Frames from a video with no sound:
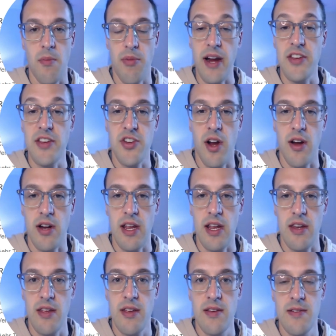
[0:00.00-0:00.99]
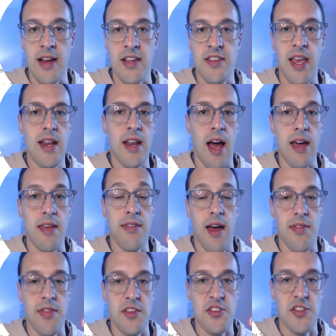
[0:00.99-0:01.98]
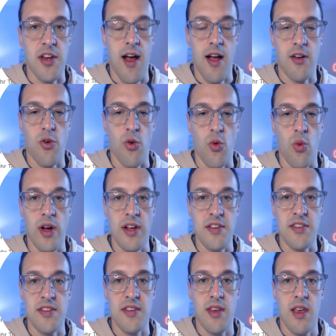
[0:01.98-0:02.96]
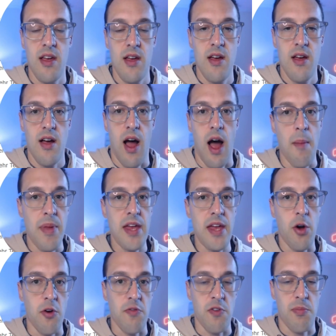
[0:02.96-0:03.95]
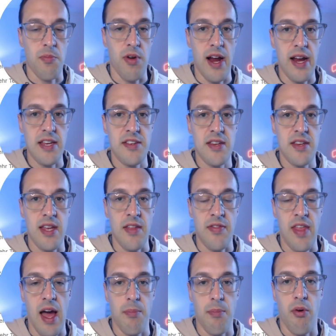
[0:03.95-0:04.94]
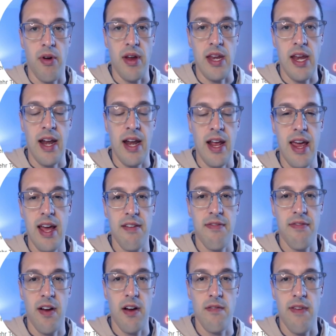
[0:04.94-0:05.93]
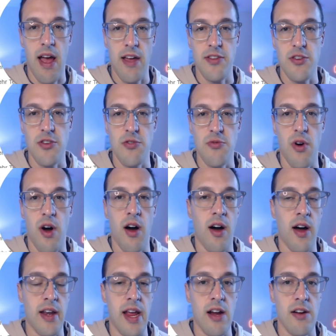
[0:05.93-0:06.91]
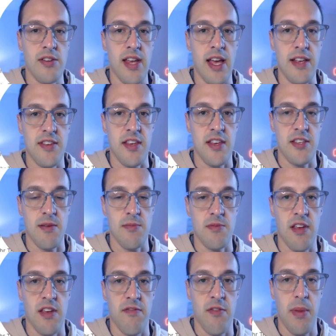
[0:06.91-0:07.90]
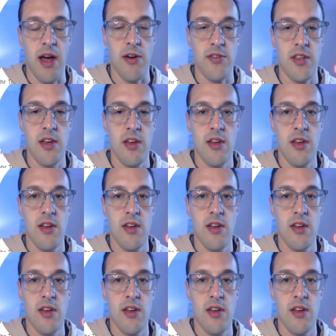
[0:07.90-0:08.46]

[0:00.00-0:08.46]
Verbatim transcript: price target. I said I thought the stock was a bit overpriced at that point, and I had a fair value on Aehr Test Systems of about